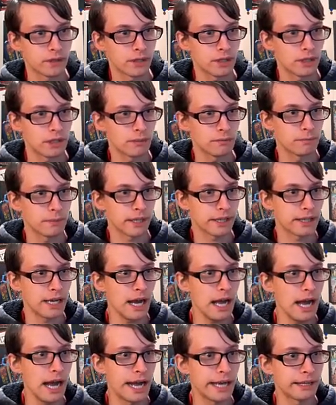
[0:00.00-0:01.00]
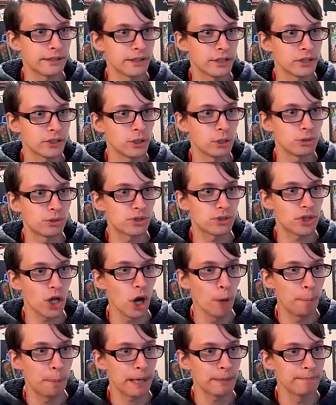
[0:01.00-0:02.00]
Oh my god! You
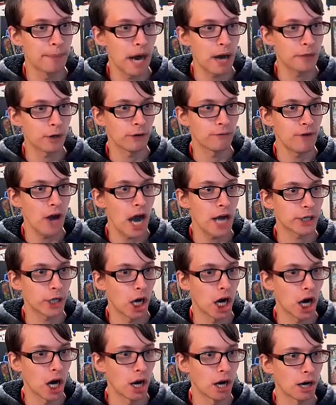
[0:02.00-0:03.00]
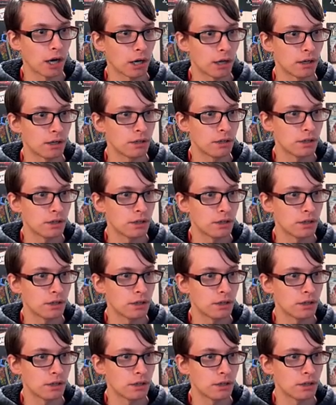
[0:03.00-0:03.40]
stupid motherfucker!